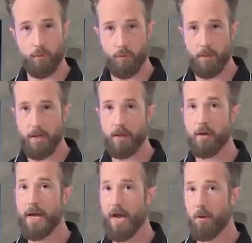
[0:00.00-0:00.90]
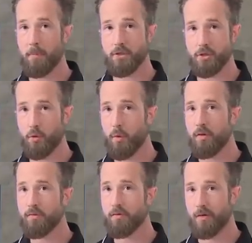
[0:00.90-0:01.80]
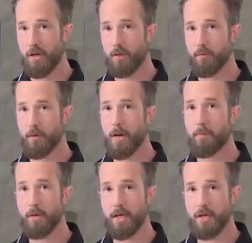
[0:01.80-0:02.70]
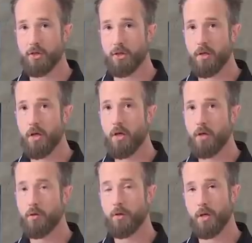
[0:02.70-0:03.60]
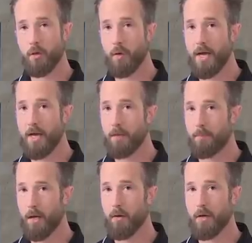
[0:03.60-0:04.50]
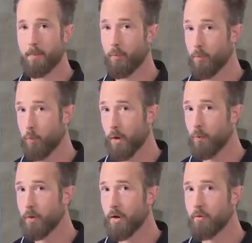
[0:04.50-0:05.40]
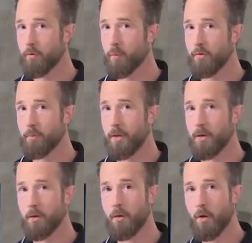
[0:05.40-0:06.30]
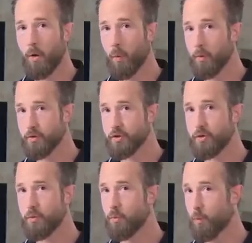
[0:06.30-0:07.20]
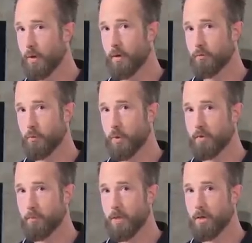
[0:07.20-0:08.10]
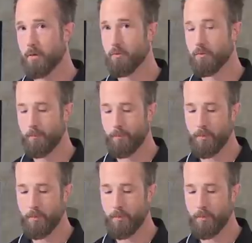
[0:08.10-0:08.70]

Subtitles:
So depending on how much noise is needed for your application, you can go ahead and pair it up with one 100-watt speaker or two 100-watt speakers.